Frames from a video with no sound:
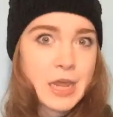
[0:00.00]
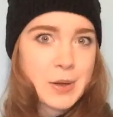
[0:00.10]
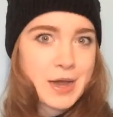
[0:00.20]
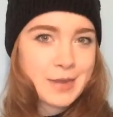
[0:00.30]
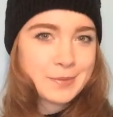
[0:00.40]
Now
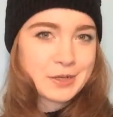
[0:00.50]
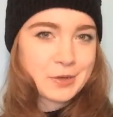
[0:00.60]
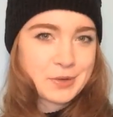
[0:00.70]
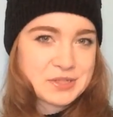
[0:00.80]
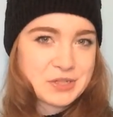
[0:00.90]
I'm gonna
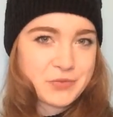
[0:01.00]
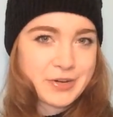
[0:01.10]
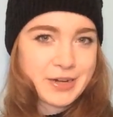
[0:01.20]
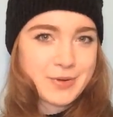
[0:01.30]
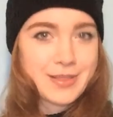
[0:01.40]
go continue
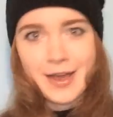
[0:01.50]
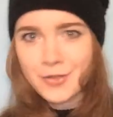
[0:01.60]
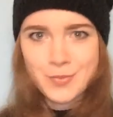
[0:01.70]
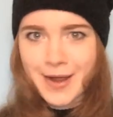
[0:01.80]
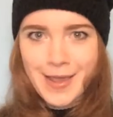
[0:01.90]
reading one of the
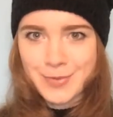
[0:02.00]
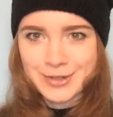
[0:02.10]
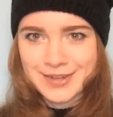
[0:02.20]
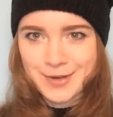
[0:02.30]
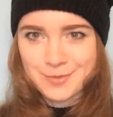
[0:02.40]
other YA
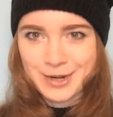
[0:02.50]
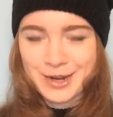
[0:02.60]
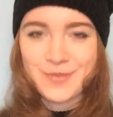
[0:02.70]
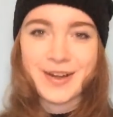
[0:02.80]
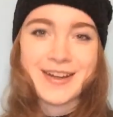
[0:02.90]
books that I'm working
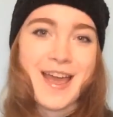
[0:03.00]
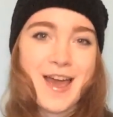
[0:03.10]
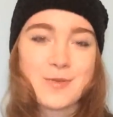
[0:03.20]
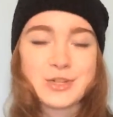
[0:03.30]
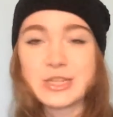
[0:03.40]
on right
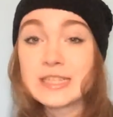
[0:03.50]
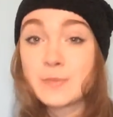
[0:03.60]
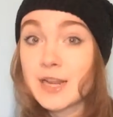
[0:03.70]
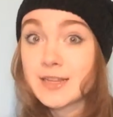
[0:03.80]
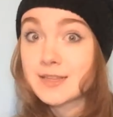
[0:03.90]
now, which is
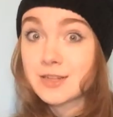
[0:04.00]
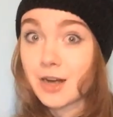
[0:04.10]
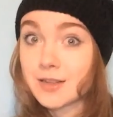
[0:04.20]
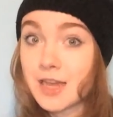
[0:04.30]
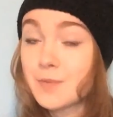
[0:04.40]
Spinning
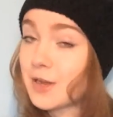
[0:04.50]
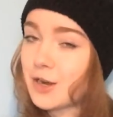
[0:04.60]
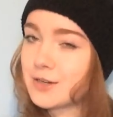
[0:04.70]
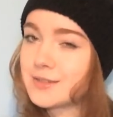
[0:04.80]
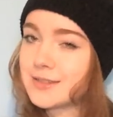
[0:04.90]
Starlight by
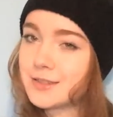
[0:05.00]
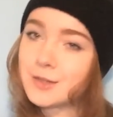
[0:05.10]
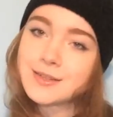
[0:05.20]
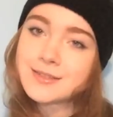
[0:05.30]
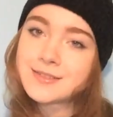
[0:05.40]
R.C.
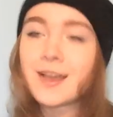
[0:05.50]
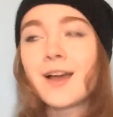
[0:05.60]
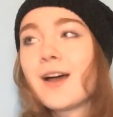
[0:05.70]
Lewis.